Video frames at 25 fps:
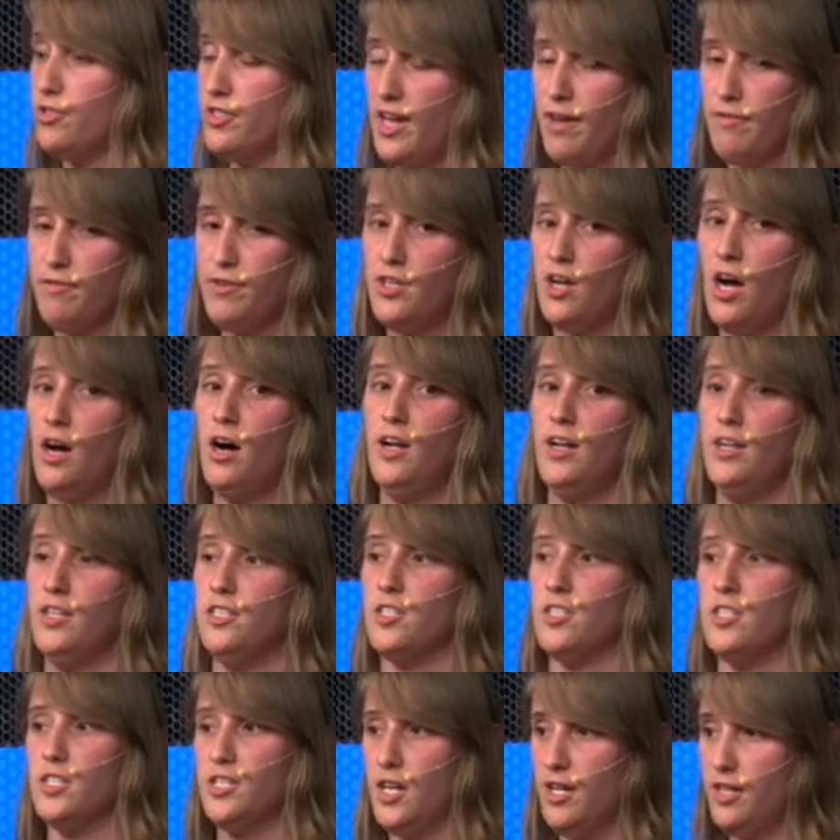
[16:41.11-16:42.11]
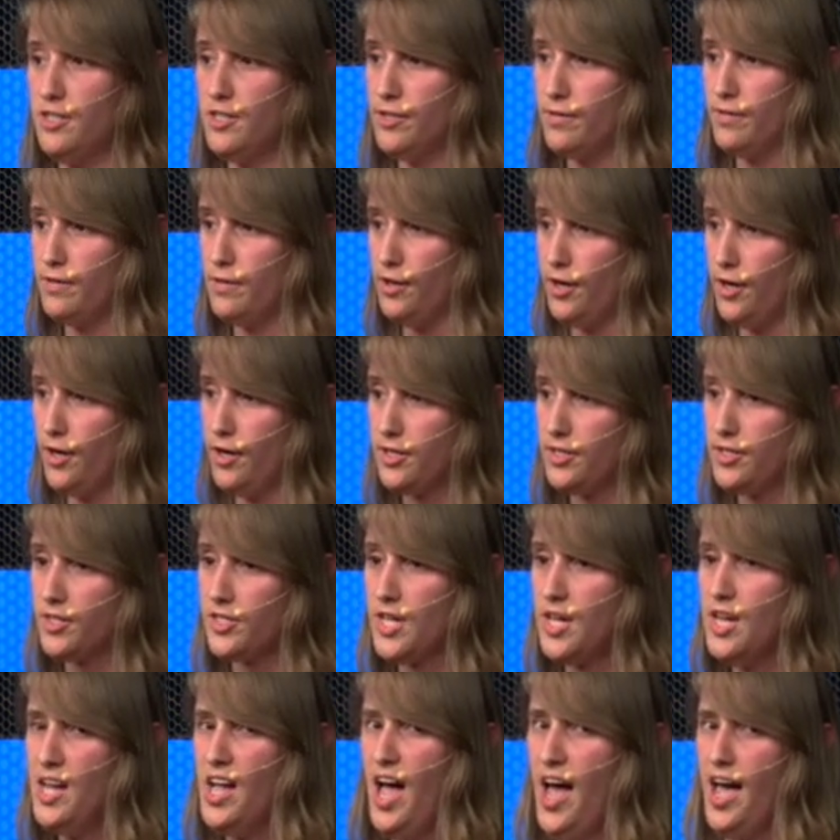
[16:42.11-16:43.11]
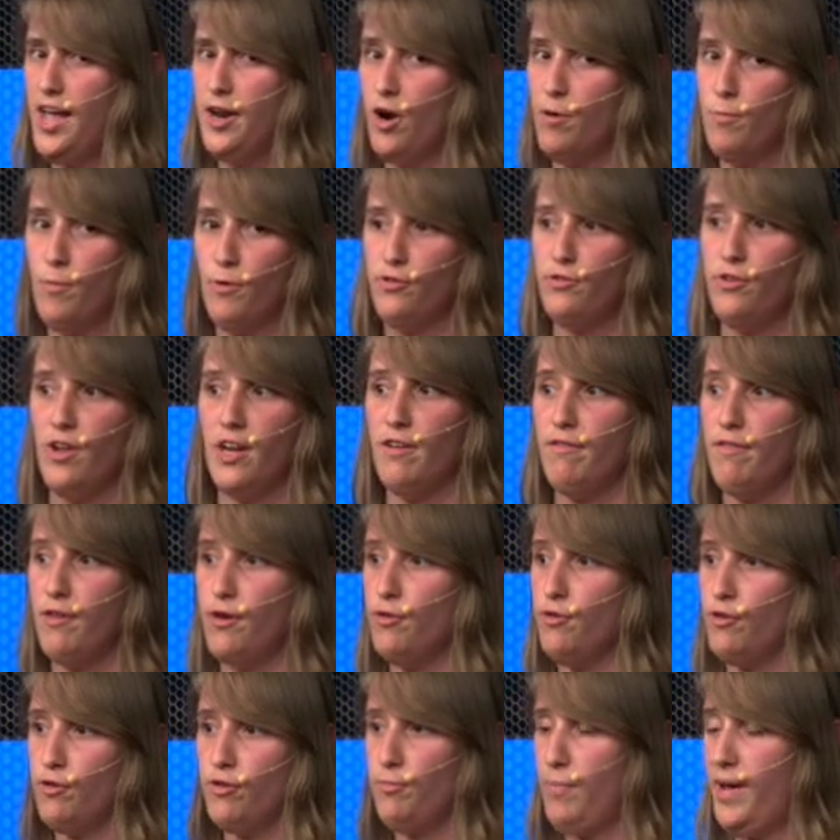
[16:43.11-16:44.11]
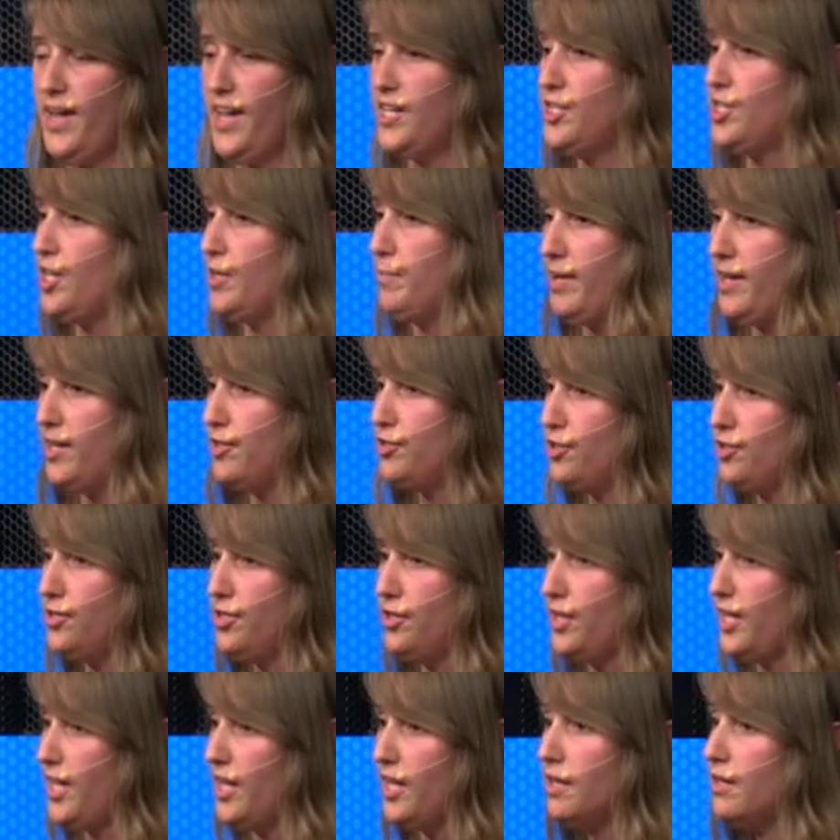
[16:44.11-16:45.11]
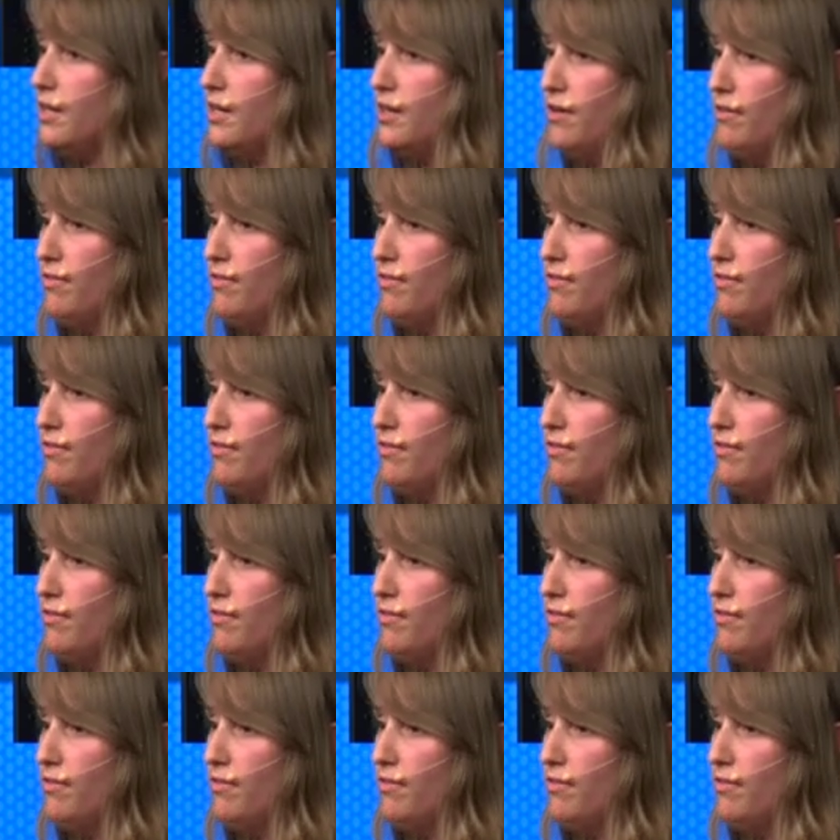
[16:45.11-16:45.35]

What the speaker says: They have tons and tons of alerts, and almost none of those are paging PagerDuty.